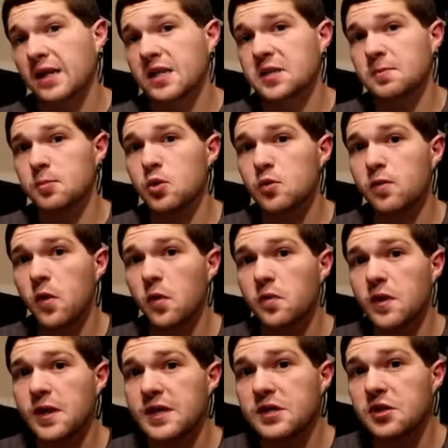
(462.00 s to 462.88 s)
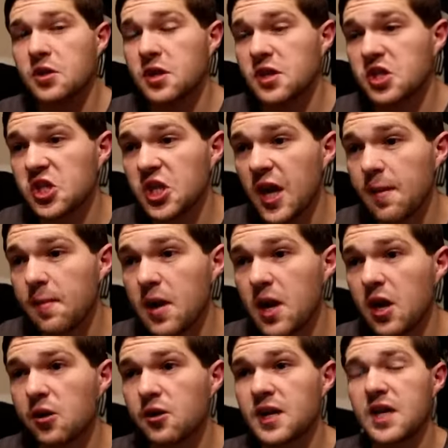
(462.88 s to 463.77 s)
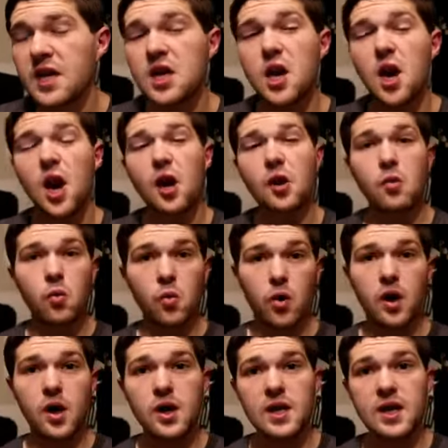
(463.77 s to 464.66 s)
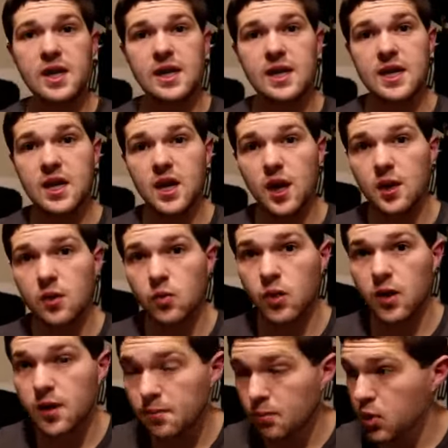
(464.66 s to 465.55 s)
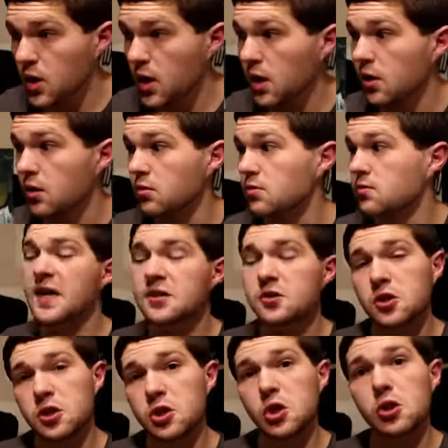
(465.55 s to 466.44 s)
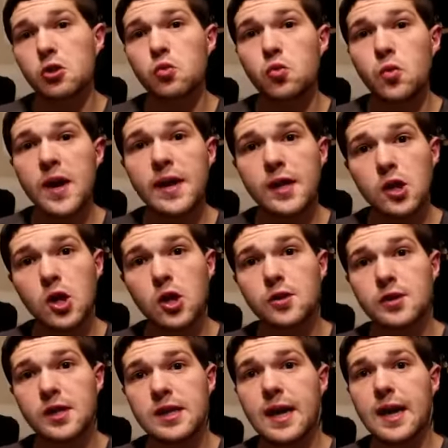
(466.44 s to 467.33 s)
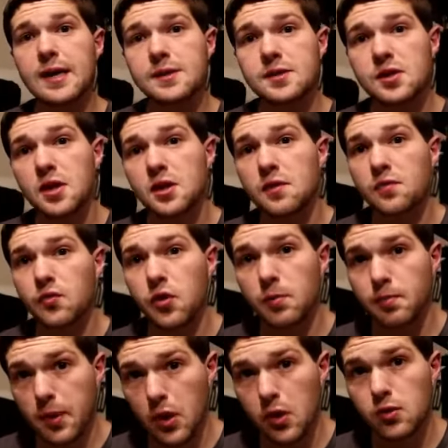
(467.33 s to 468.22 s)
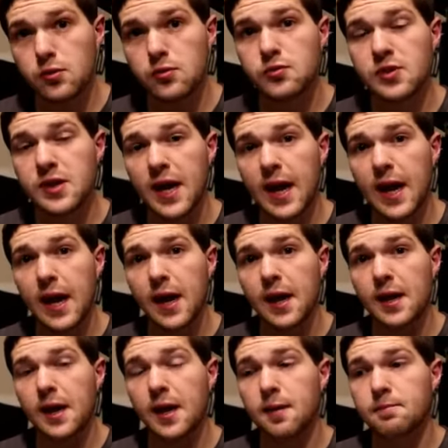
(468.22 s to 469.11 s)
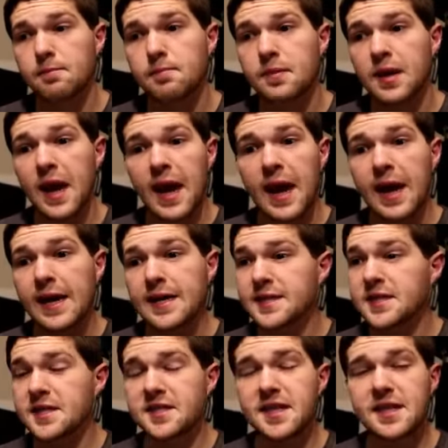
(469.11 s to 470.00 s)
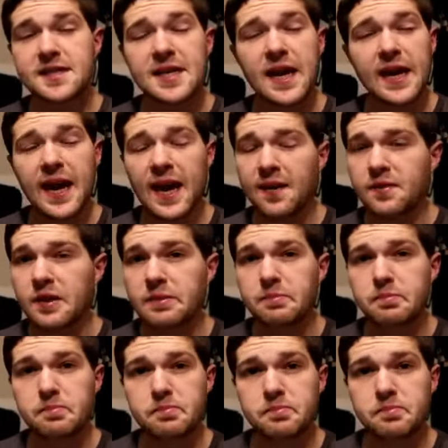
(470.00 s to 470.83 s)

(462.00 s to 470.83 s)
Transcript: let's move over into the JBL Eon 1 and Eon 1 Pro. It's going to go right along the lines of the Bose, and it just does not have it.